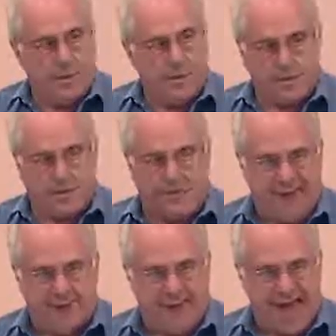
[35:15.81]
which was
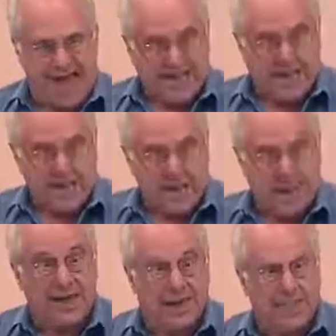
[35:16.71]
very
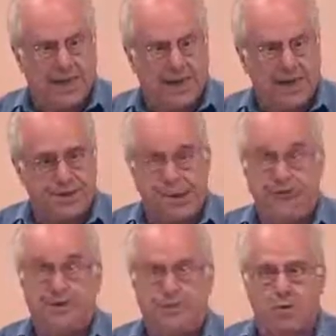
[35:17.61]
anti-capitalist and
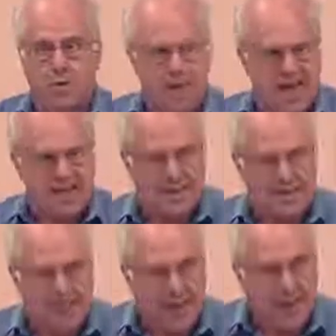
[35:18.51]
even more
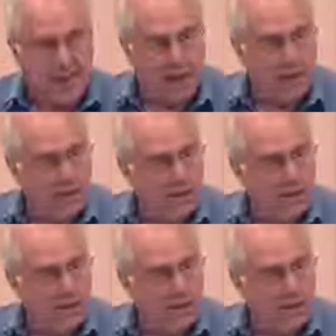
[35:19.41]
anti-bank,